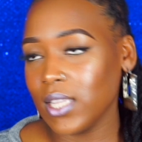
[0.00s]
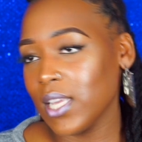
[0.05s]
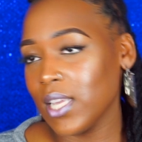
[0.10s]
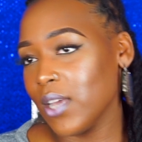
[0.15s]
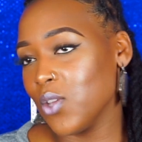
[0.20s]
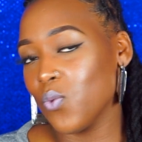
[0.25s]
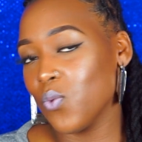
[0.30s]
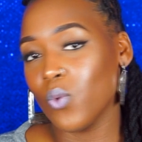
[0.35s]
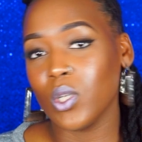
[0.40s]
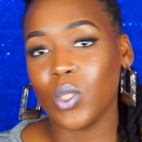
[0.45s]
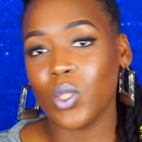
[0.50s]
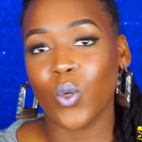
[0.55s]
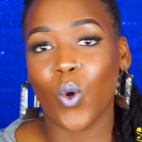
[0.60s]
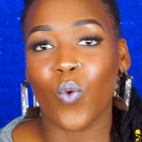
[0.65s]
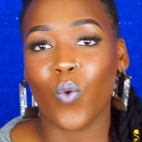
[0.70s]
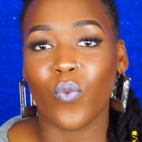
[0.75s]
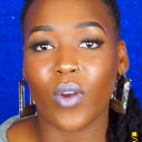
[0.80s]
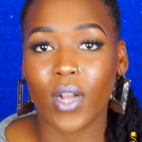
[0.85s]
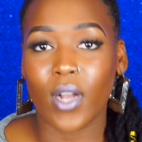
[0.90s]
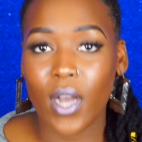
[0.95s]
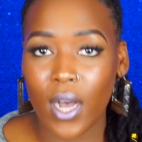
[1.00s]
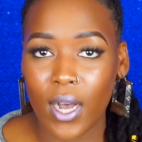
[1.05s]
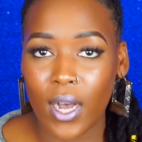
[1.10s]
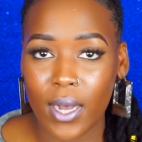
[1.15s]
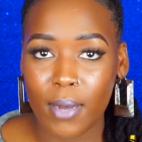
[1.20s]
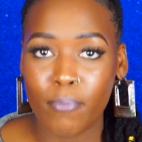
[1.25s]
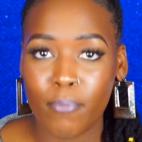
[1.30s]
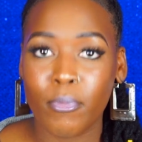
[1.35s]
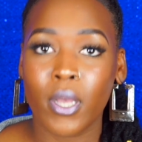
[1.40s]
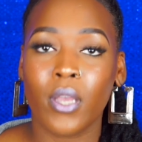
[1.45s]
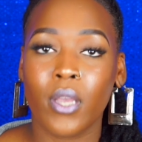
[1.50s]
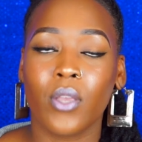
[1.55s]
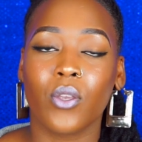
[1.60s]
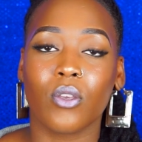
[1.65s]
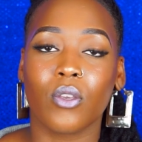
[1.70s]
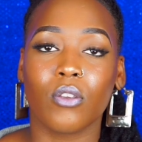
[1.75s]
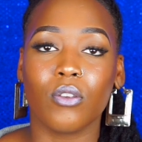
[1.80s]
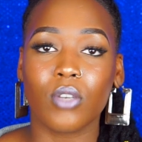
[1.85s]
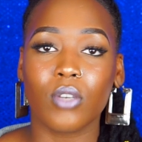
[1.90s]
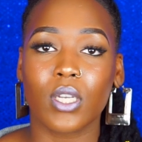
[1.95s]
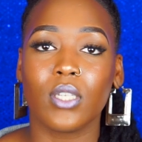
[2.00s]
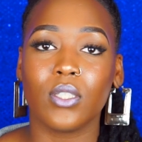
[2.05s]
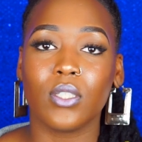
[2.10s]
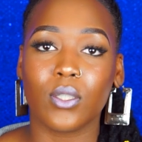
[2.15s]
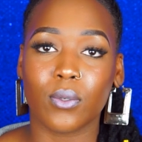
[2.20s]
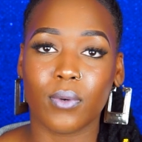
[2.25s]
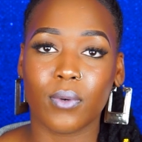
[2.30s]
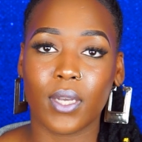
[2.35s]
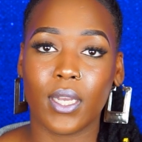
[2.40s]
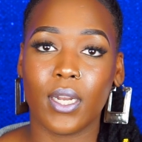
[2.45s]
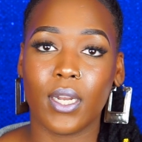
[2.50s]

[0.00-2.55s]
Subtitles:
you want to overcome. You can do it.